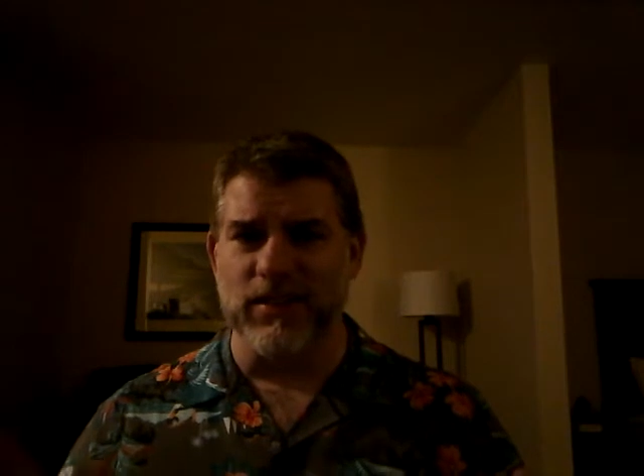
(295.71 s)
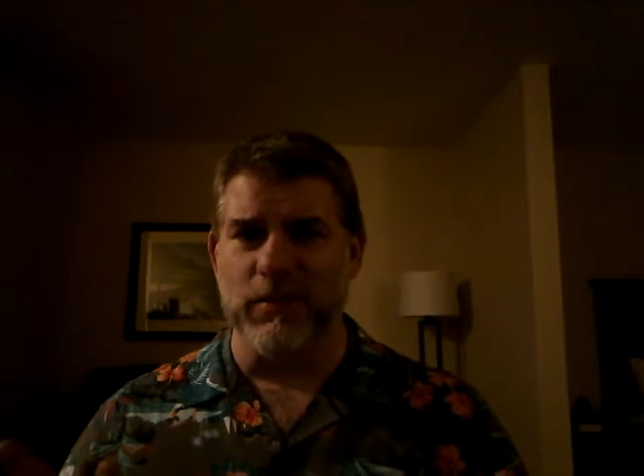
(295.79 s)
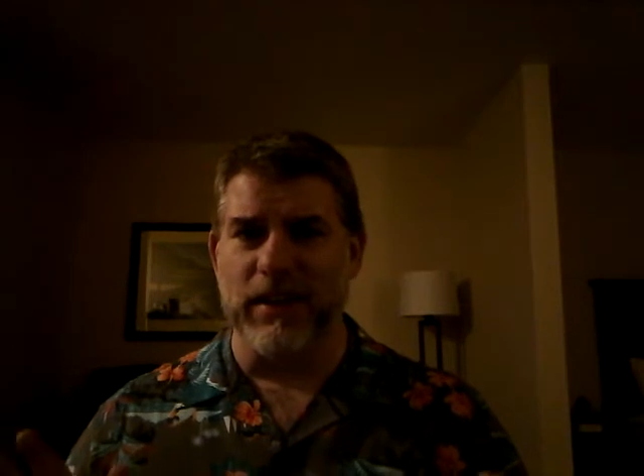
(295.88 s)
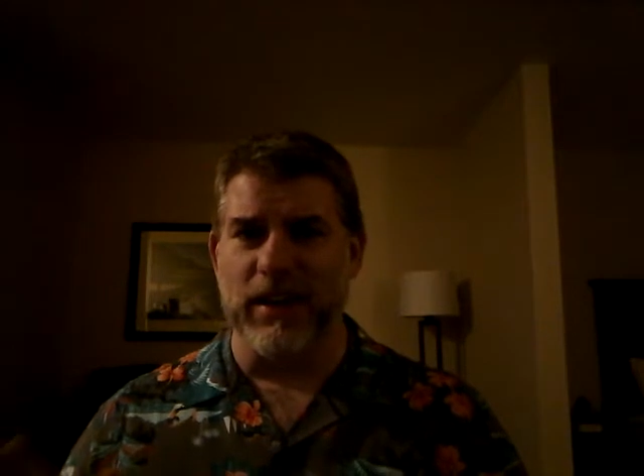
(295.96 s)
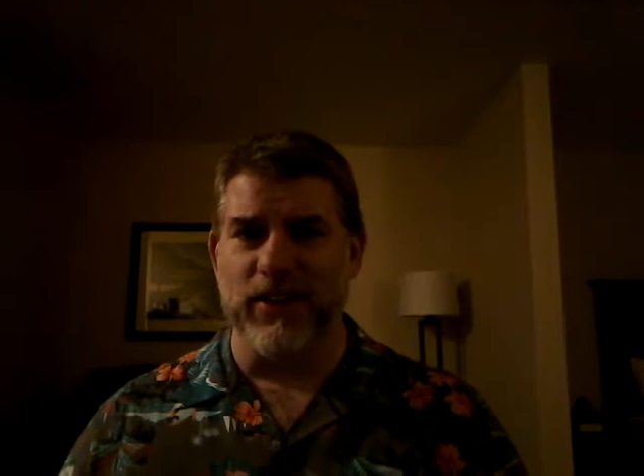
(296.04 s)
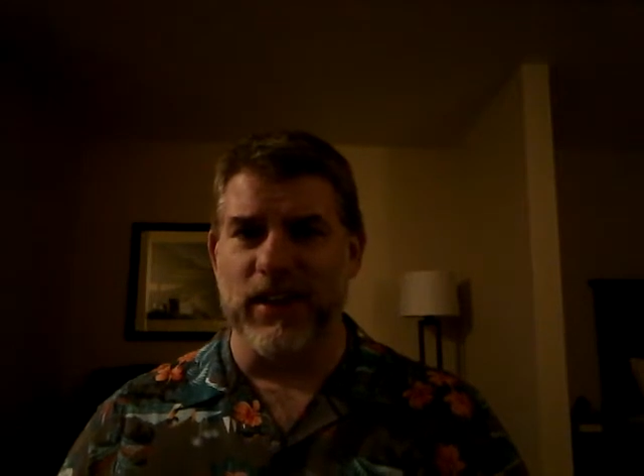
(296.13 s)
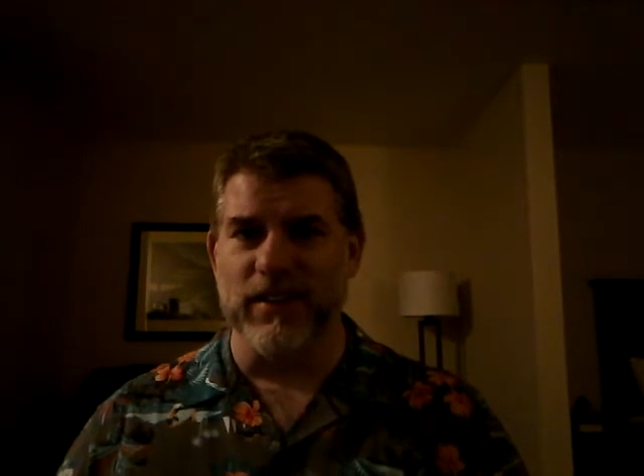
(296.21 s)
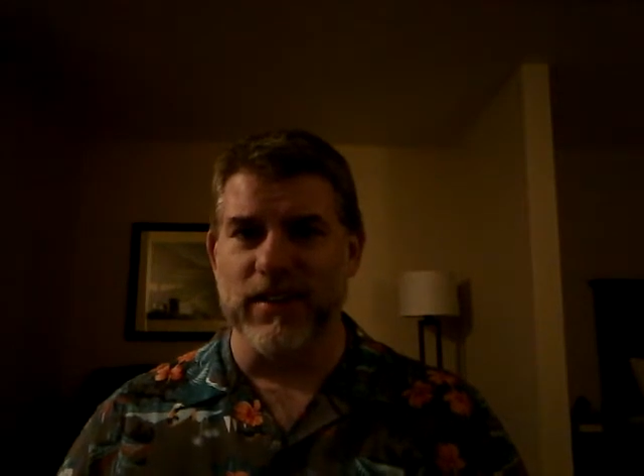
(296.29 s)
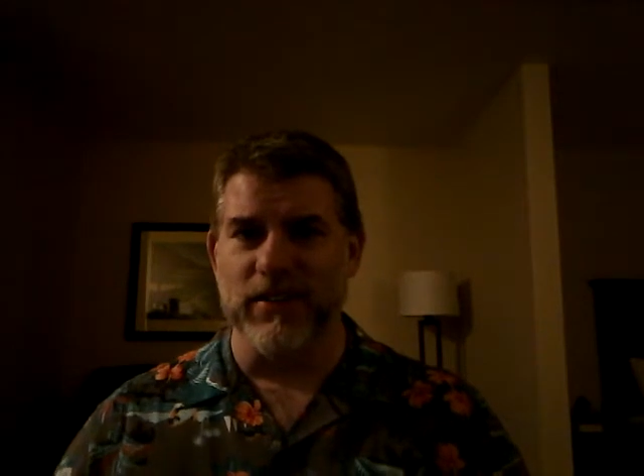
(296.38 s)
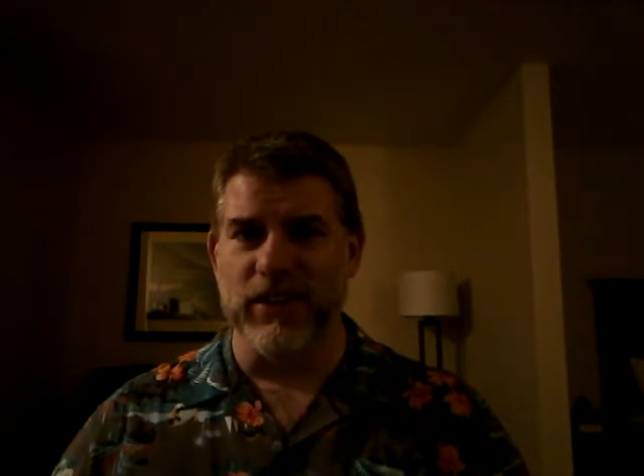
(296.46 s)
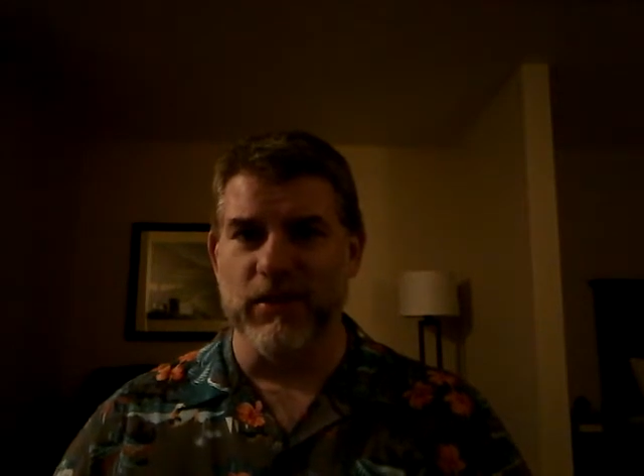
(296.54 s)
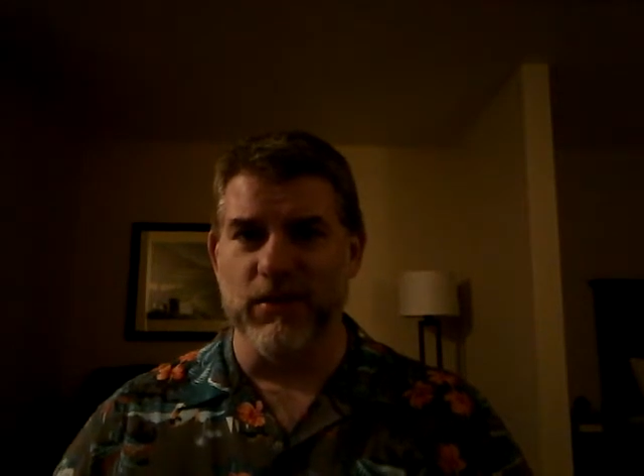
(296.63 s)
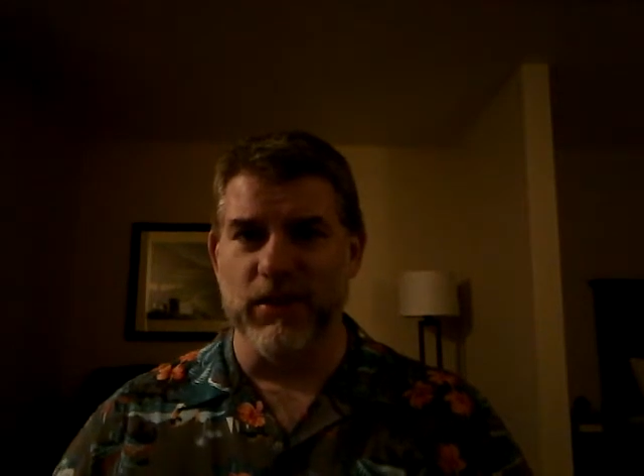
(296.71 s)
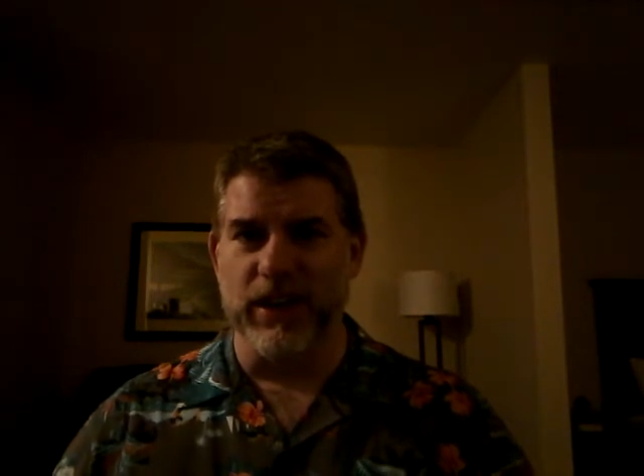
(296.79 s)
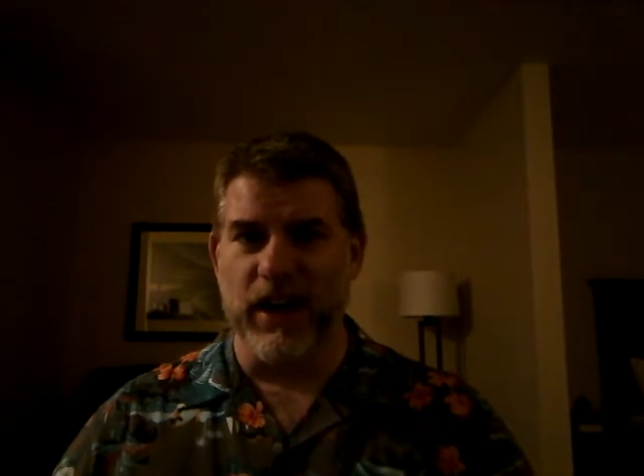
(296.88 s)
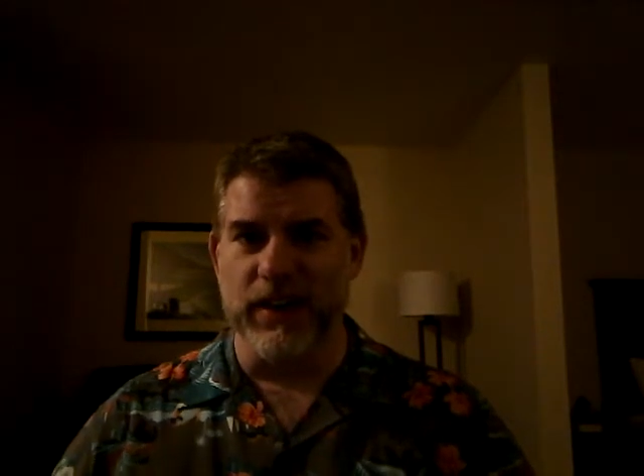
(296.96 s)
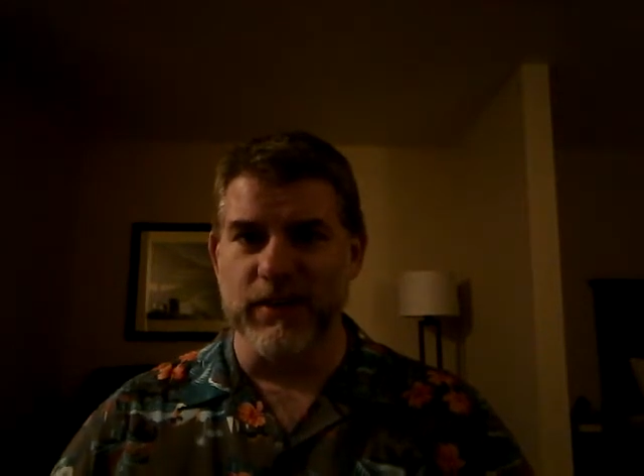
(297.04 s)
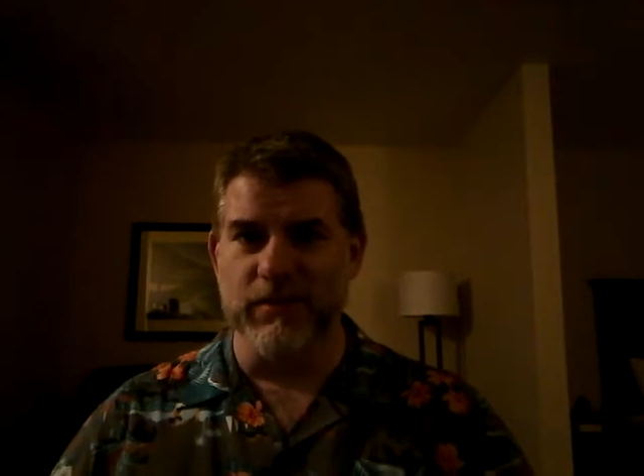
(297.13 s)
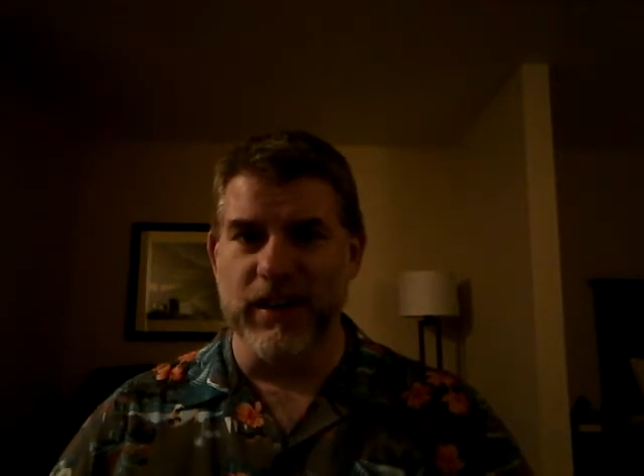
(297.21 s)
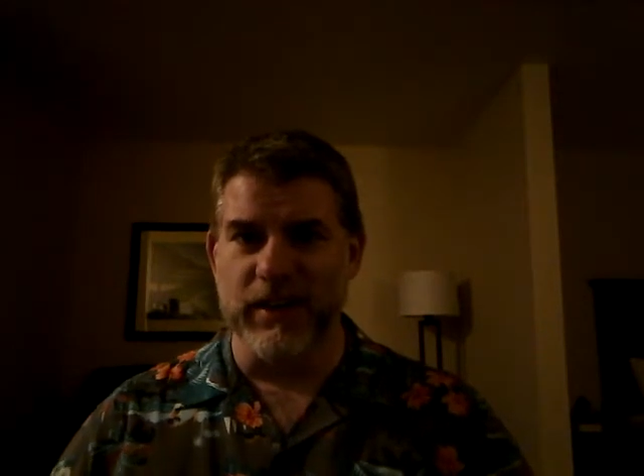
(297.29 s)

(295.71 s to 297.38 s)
so many things here that are really awesome.